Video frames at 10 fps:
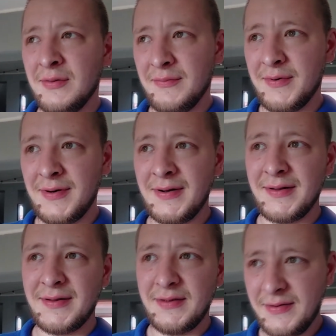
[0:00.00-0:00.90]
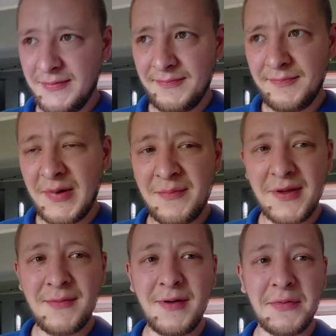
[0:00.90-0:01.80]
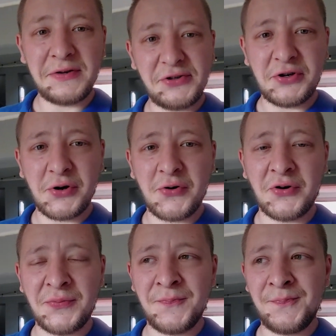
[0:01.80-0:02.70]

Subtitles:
but my baby, my Rocco,